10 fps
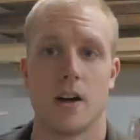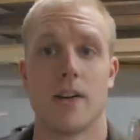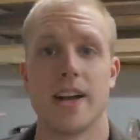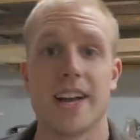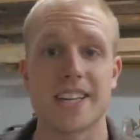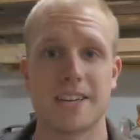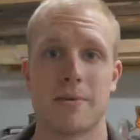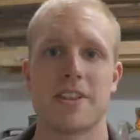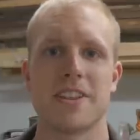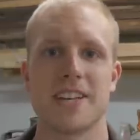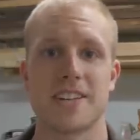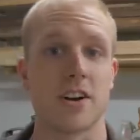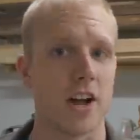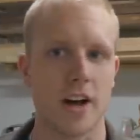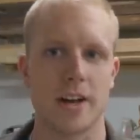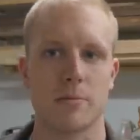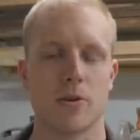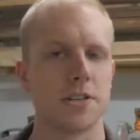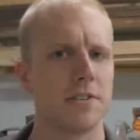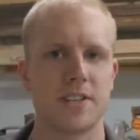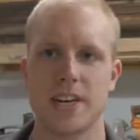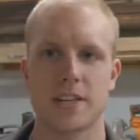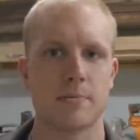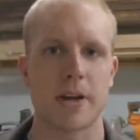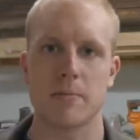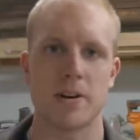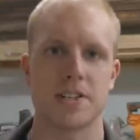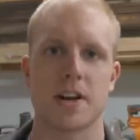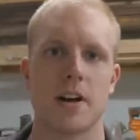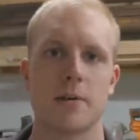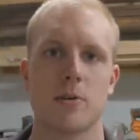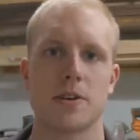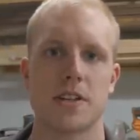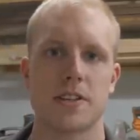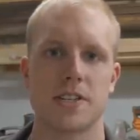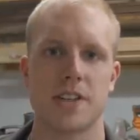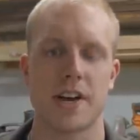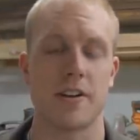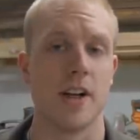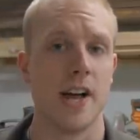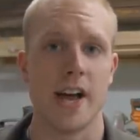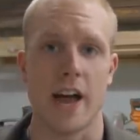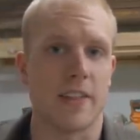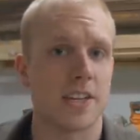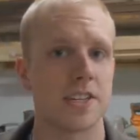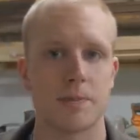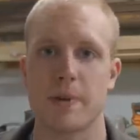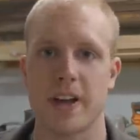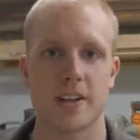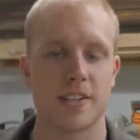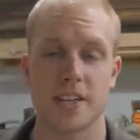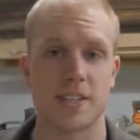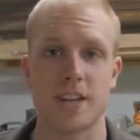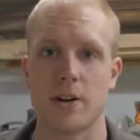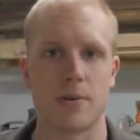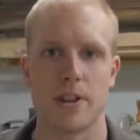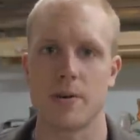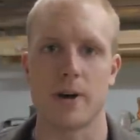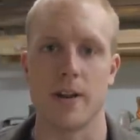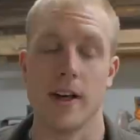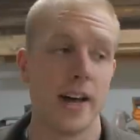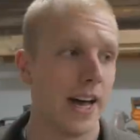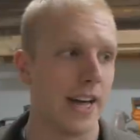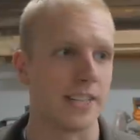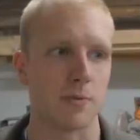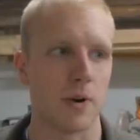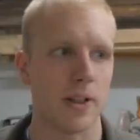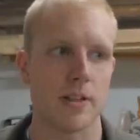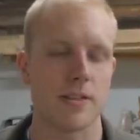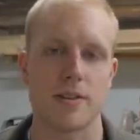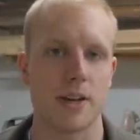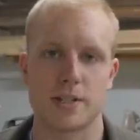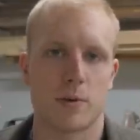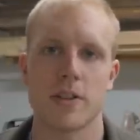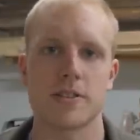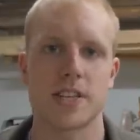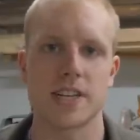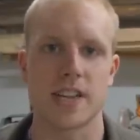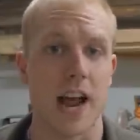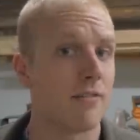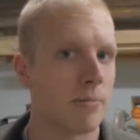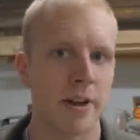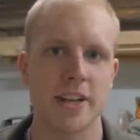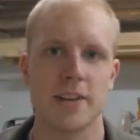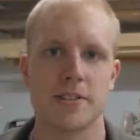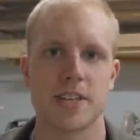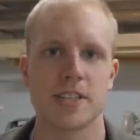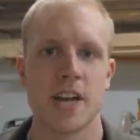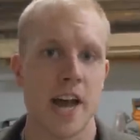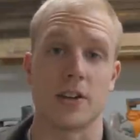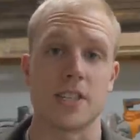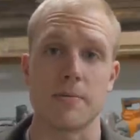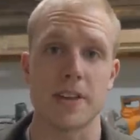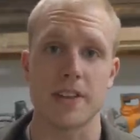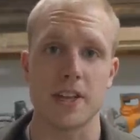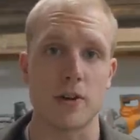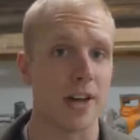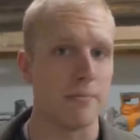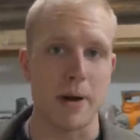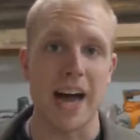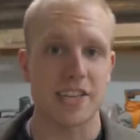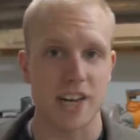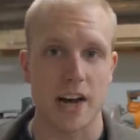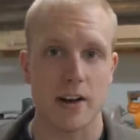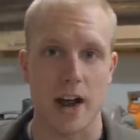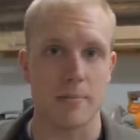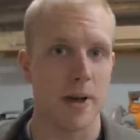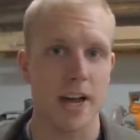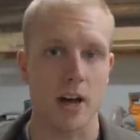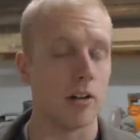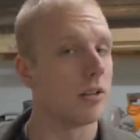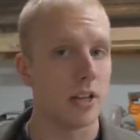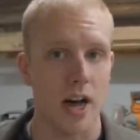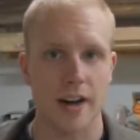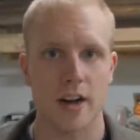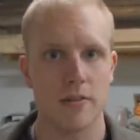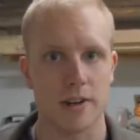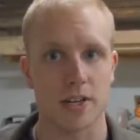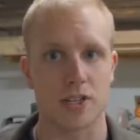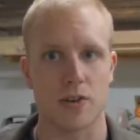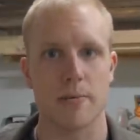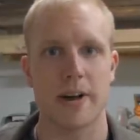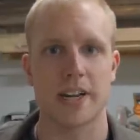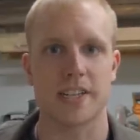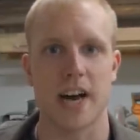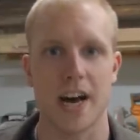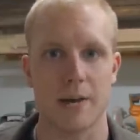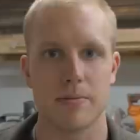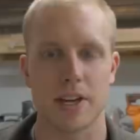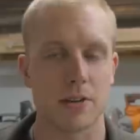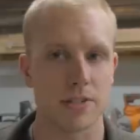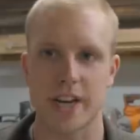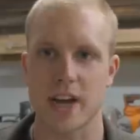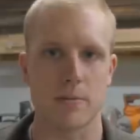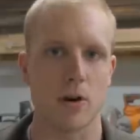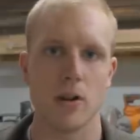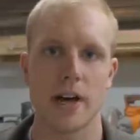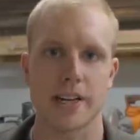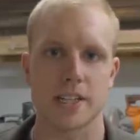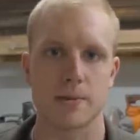All right, next up on the list are cutting boards. You've seen us make a bunch of cutting boards on this channel, and that's just because they sell really well. It's one of the it's one of those things that everybody uses. There's something that you can batch out and make a lot of in a short amount of time. They don't take up a whole lot of